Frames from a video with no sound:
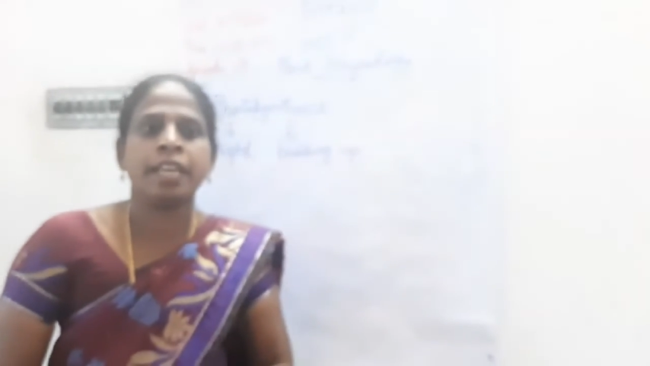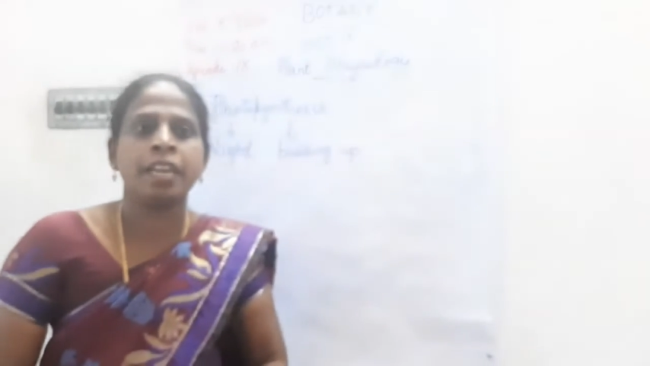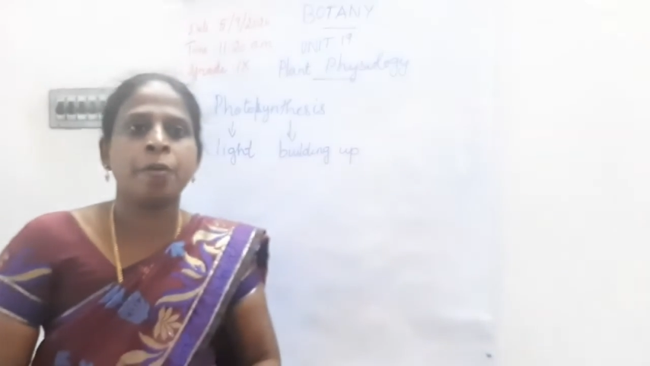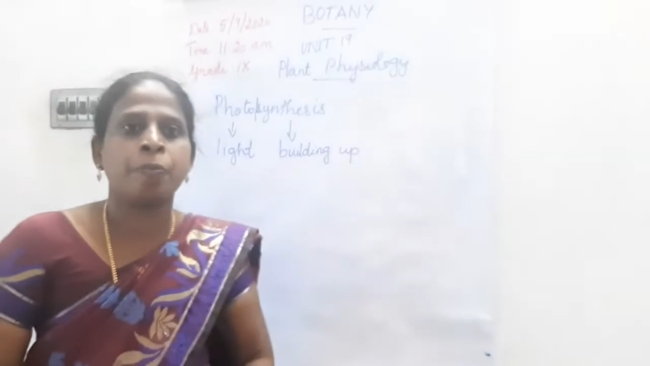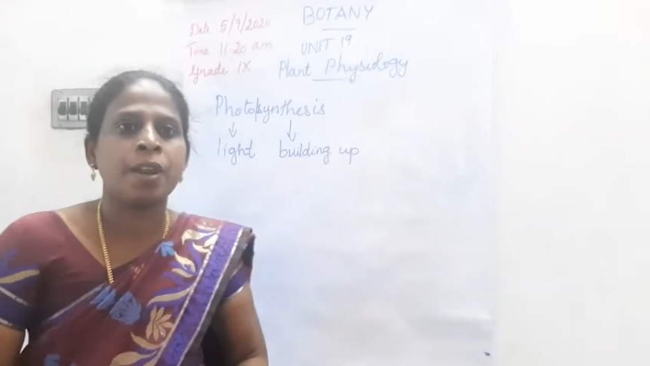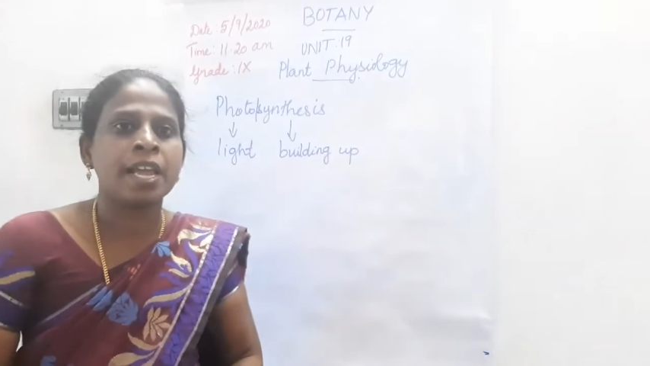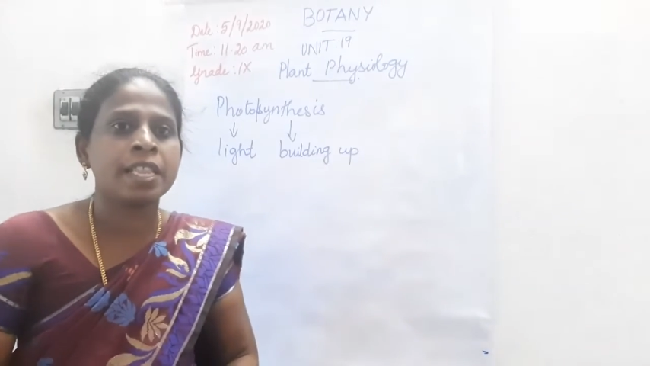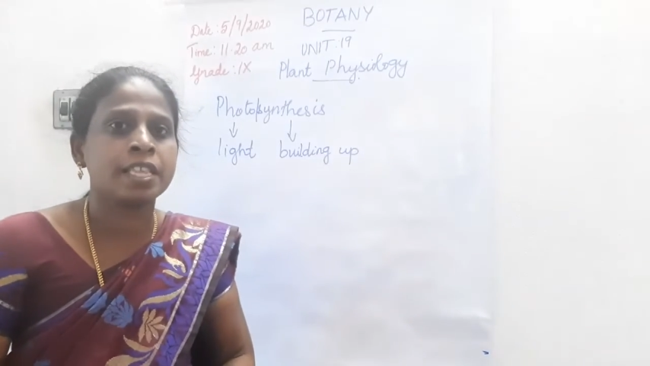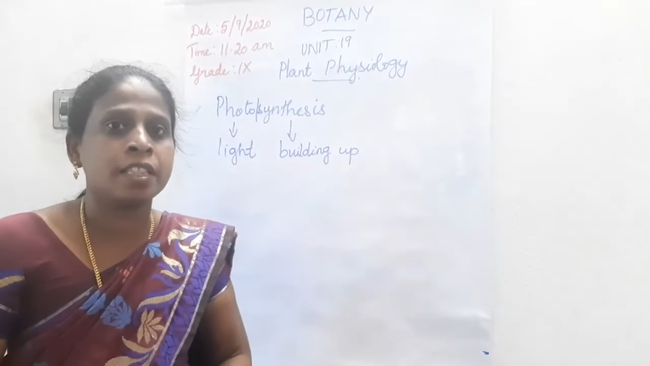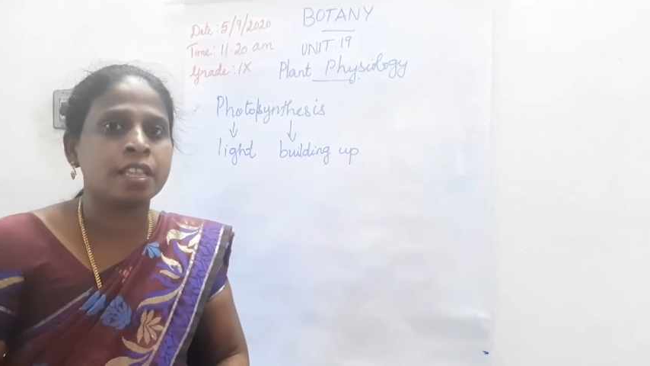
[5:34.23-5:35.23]
green
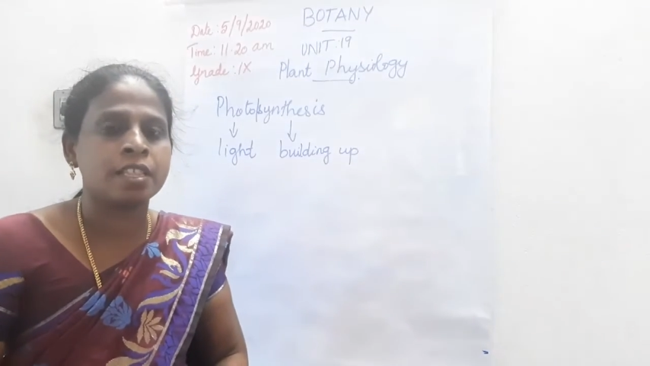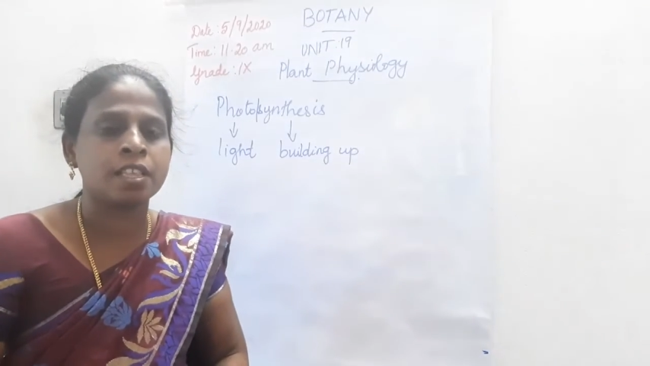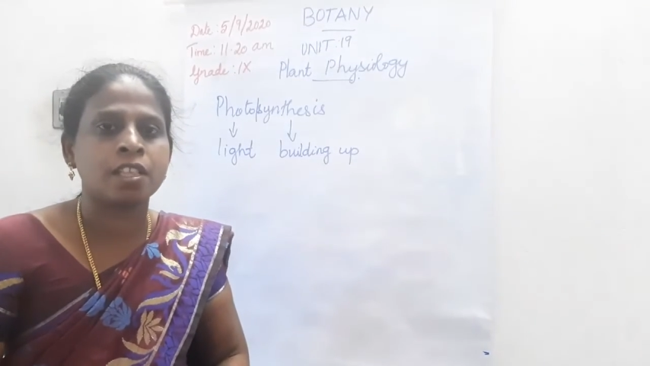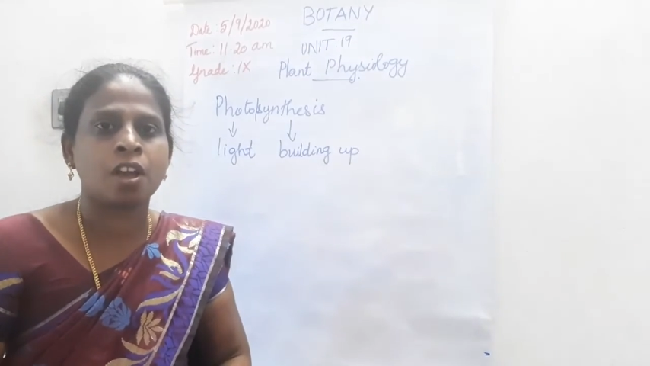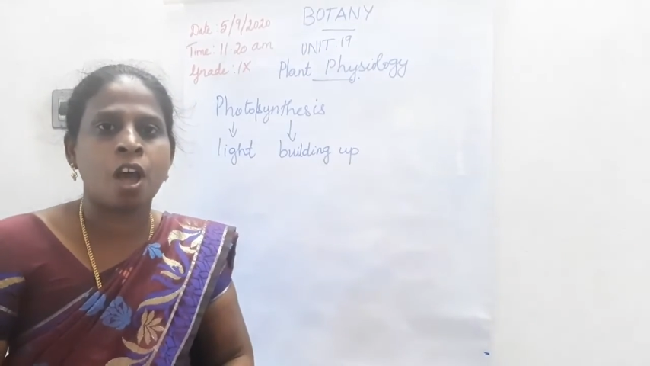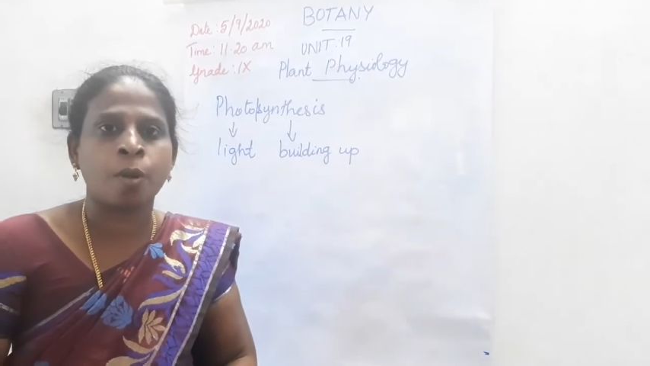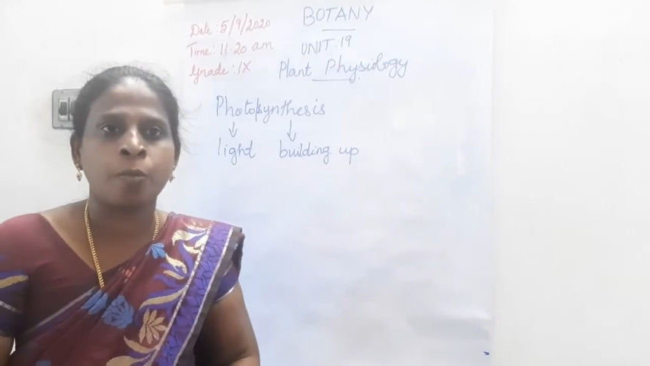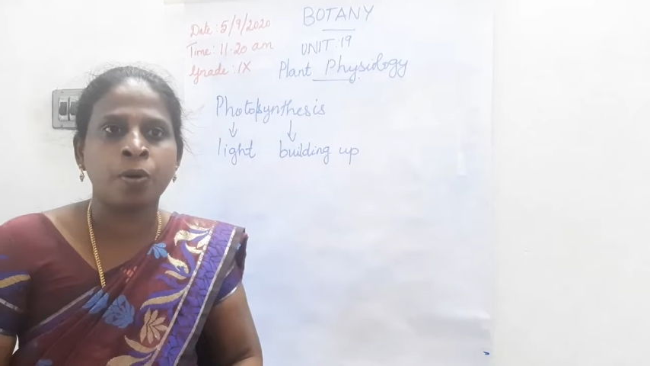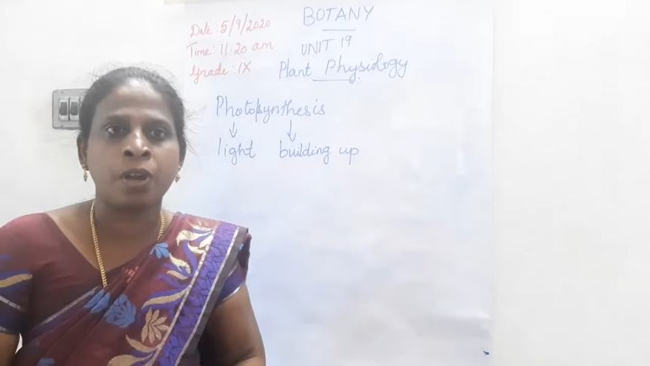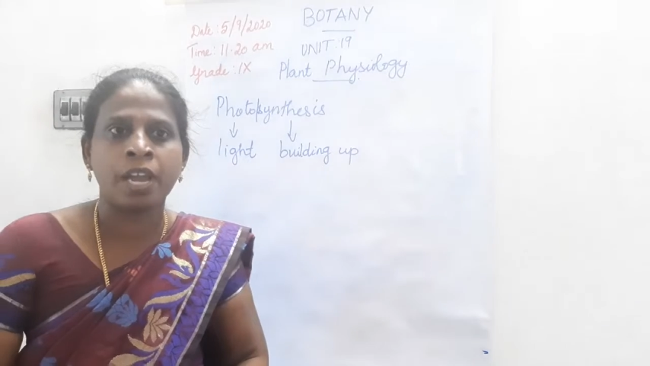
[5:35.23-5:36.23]
plants synthesize
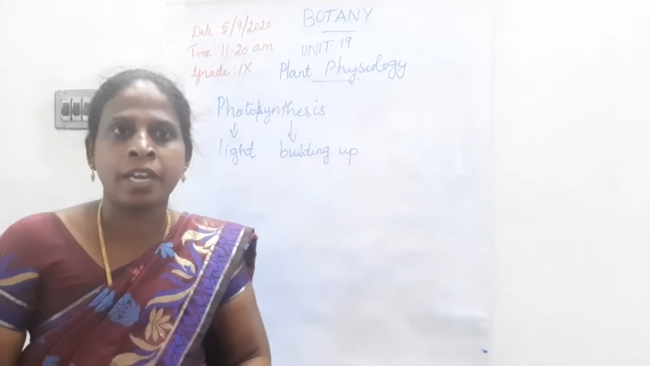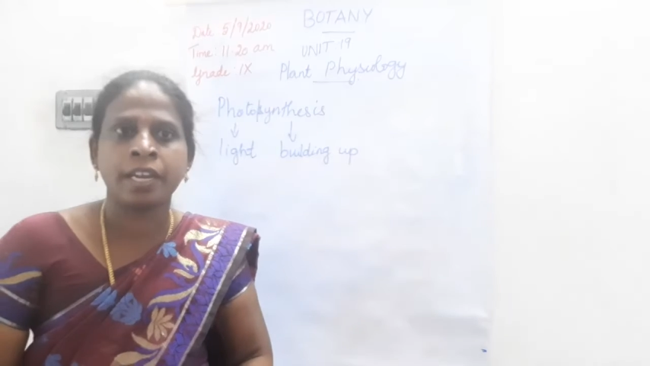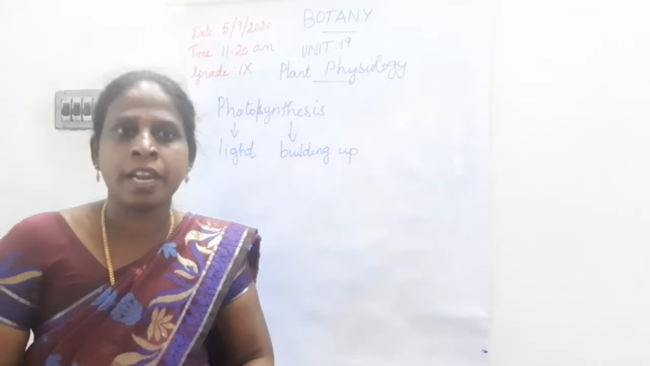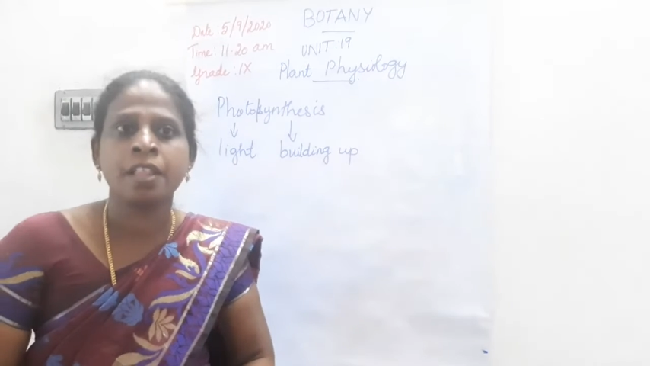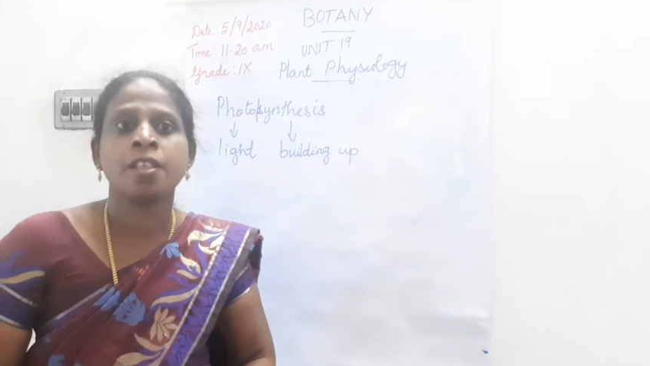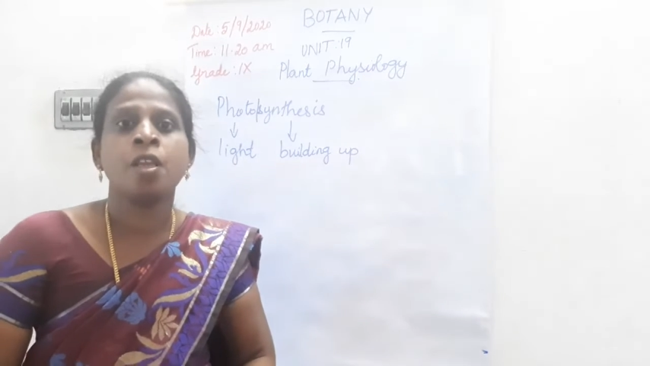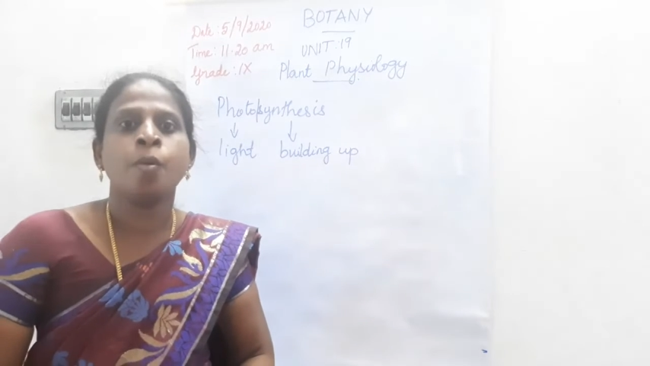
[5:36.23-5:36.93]
carbohydrates